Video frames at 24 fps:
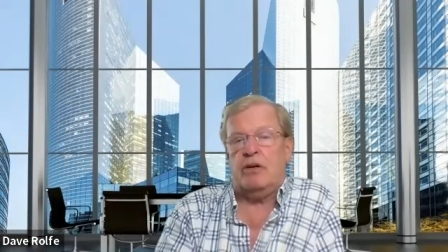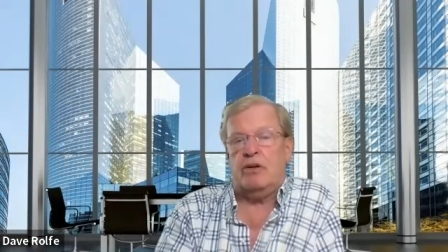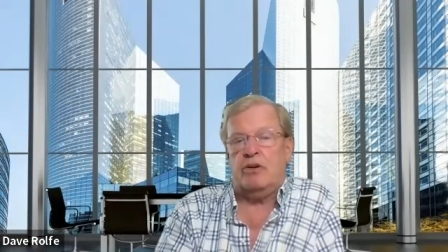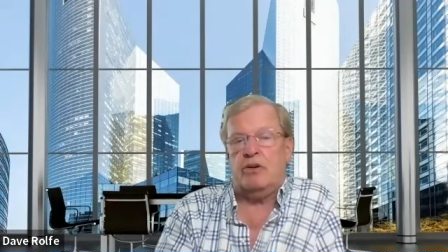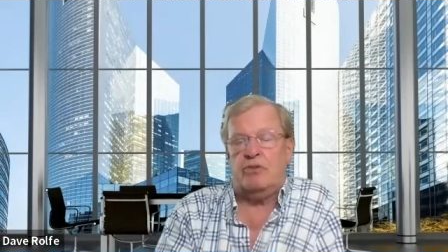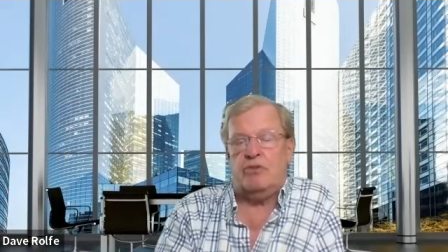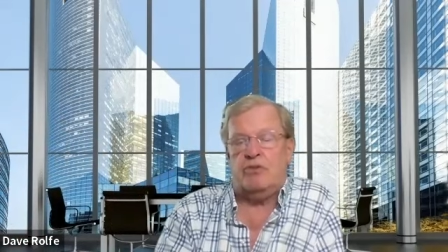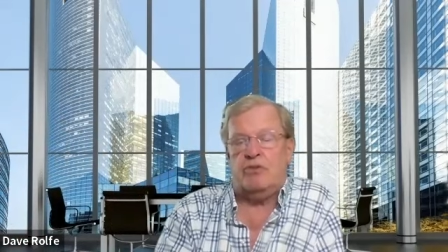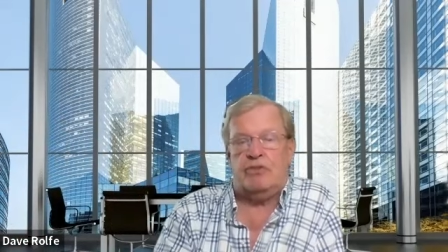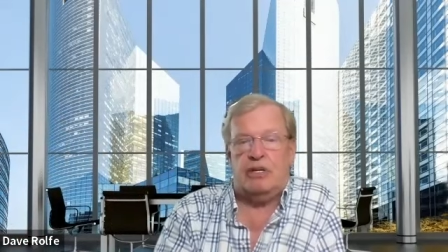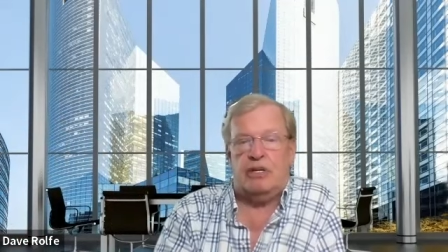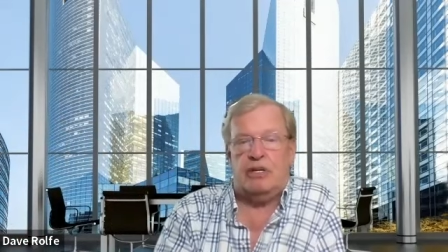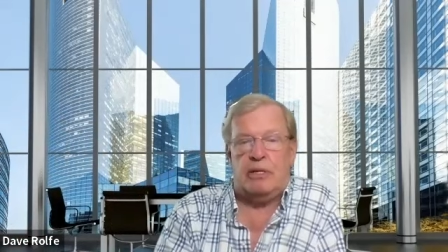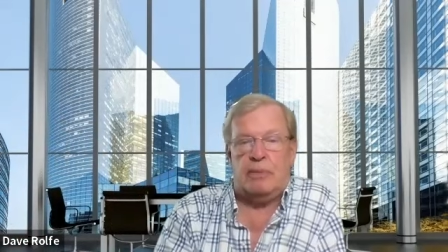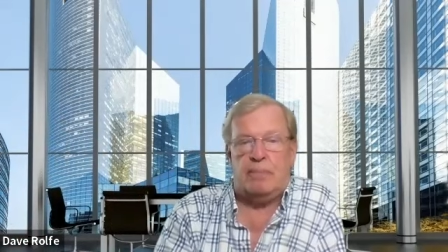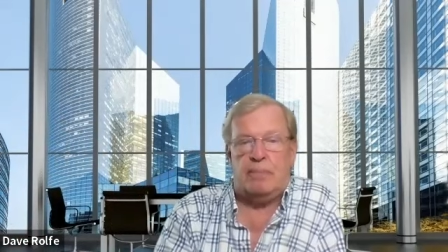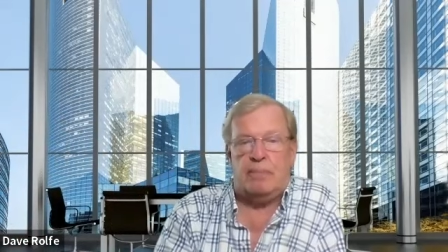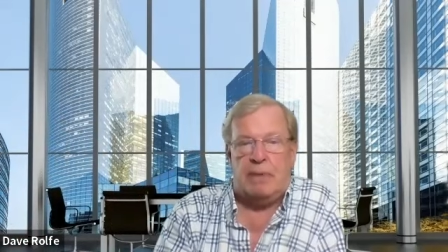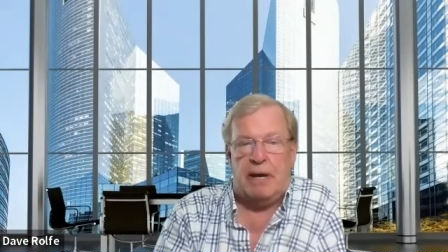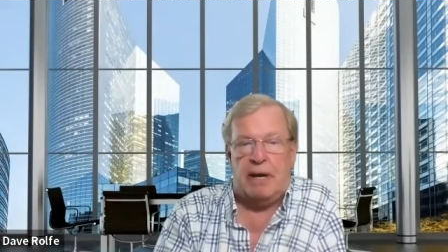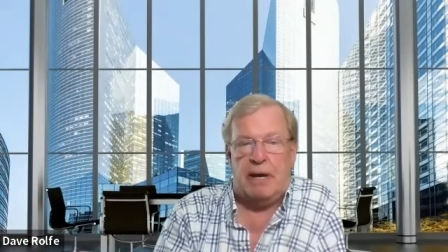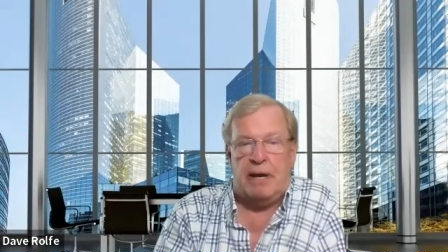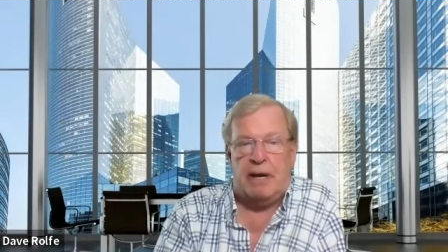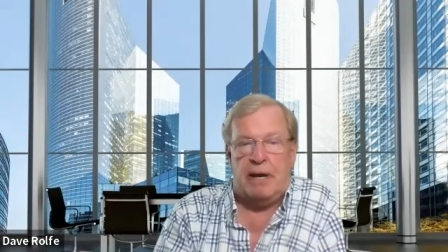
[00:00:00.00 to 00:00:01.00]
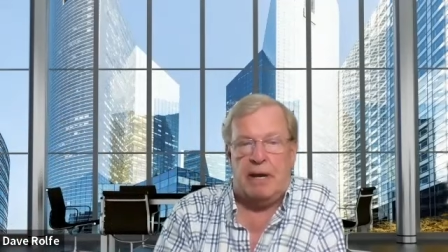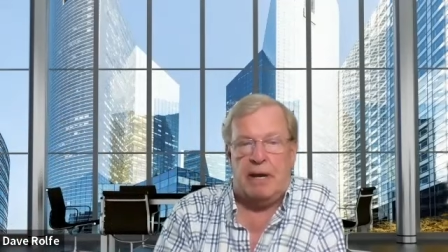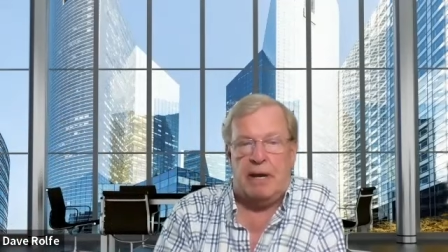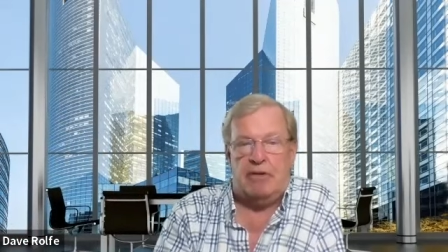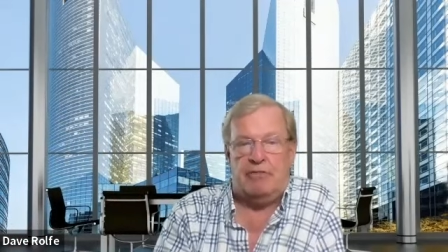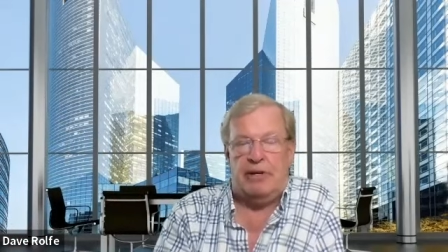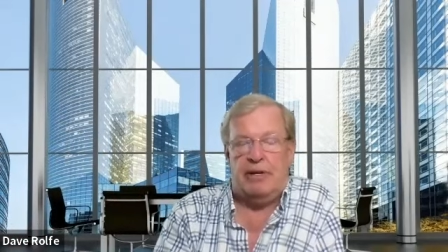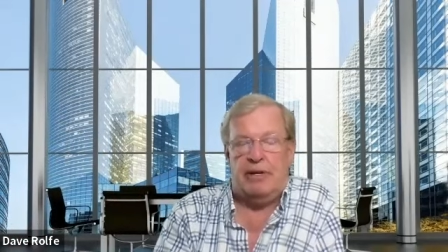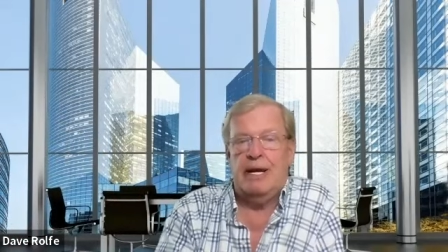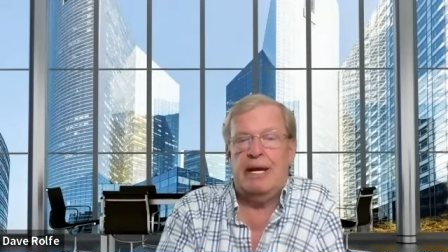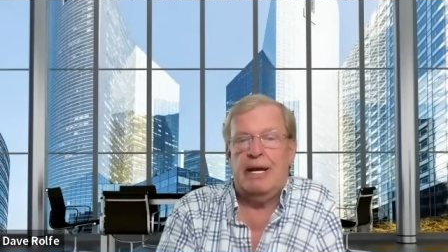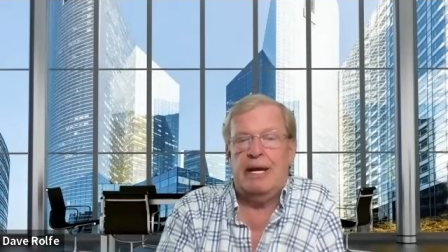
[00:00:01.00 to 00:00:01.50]
Could you see the
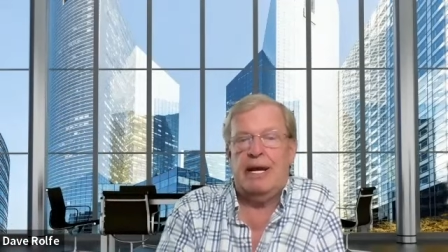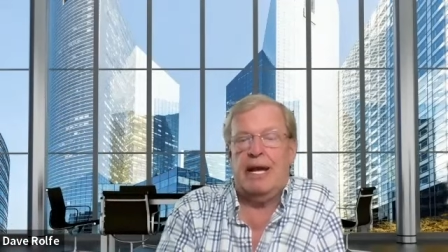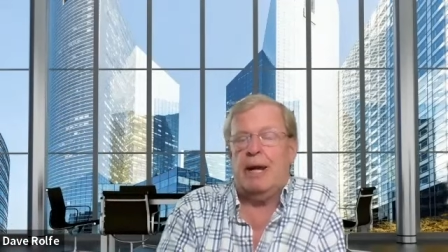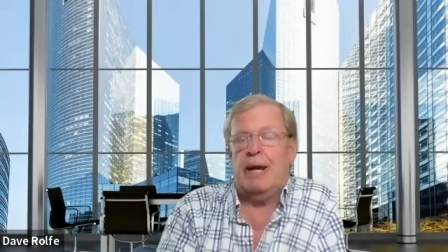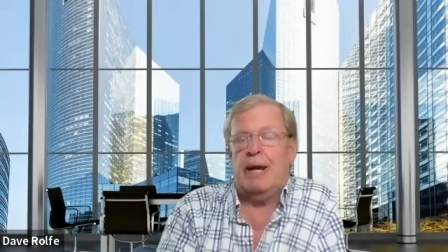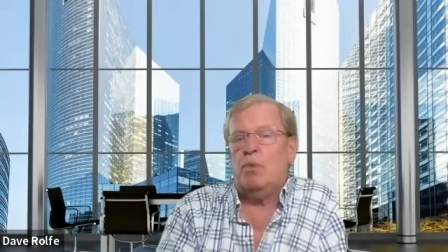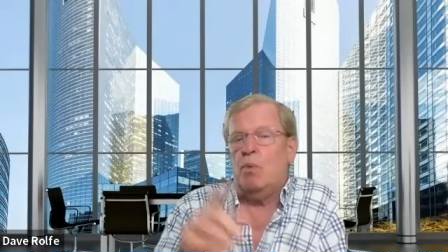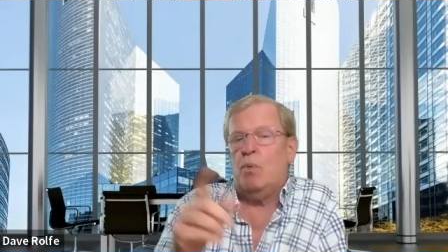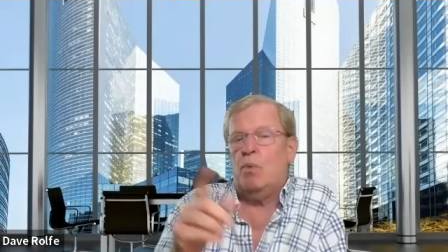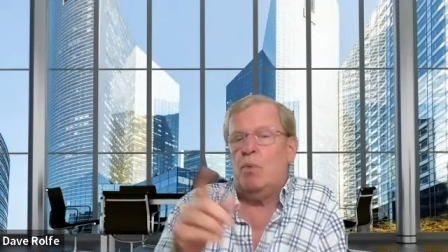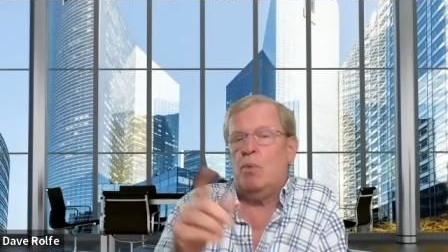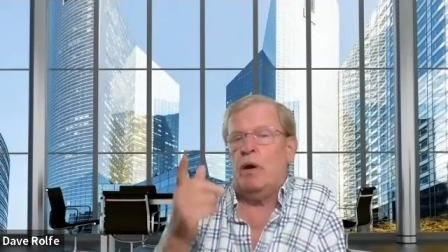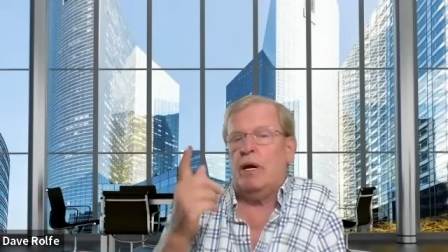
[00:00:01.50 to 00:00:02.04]
benefit? And